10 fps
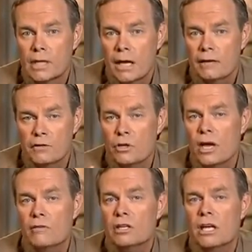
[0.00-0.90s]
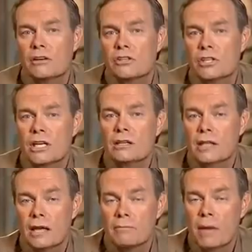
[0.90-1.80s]
And if you haven't yet seen
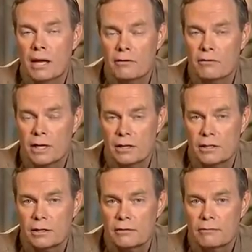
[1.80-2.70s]
that manifest,